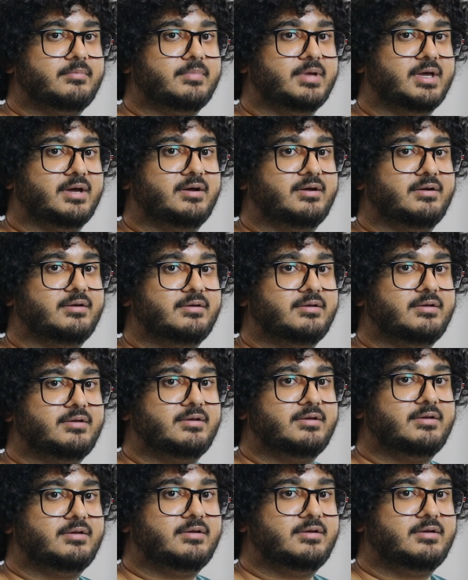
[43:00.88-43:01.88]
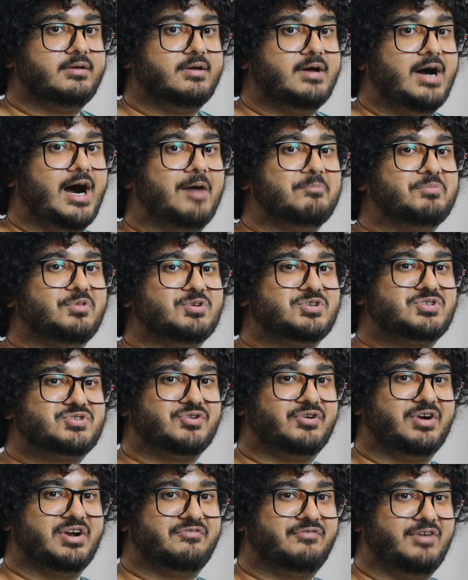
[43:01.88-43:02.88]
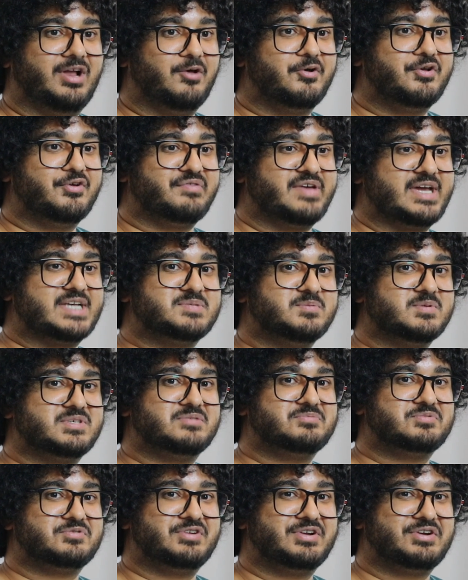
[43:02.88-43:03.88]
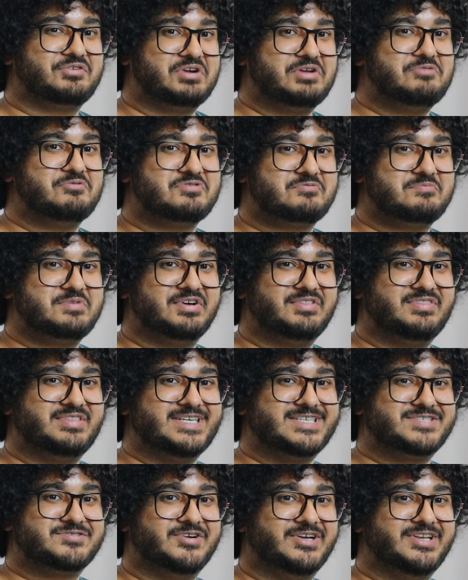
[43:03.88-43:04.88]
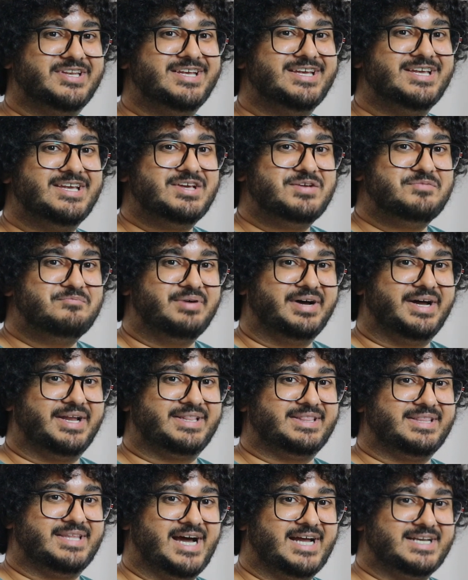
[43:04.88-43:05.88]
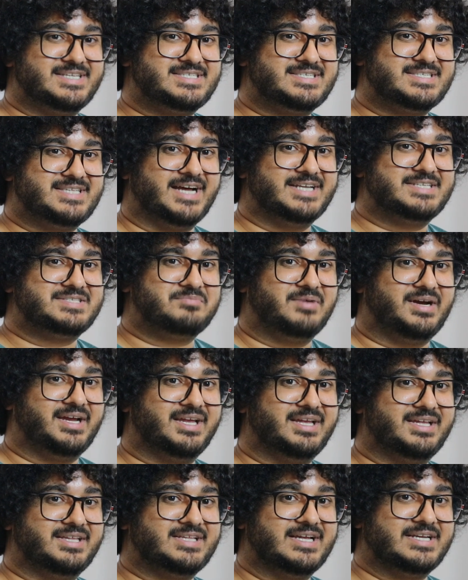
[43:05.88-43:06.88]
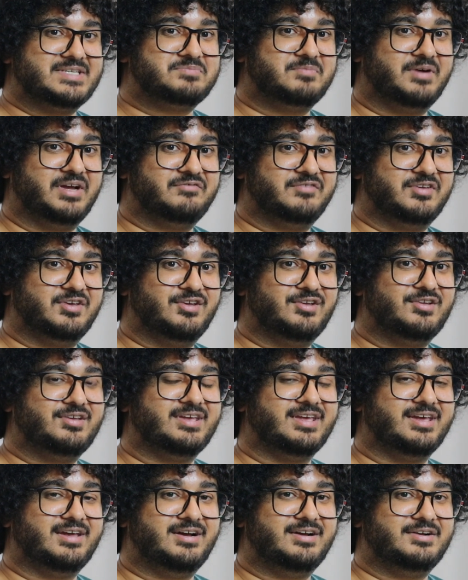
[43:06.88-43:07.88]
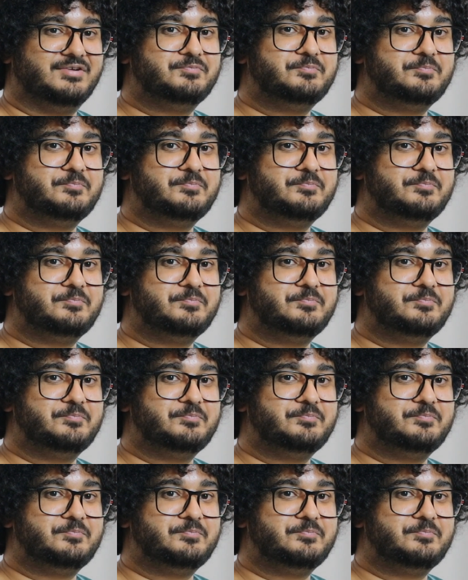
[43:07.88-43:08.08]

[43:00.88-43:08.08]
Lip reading: Yeah. I'm not sure if a lot of ex-Muslims would agree with me on this one, but that's my view. Yeah.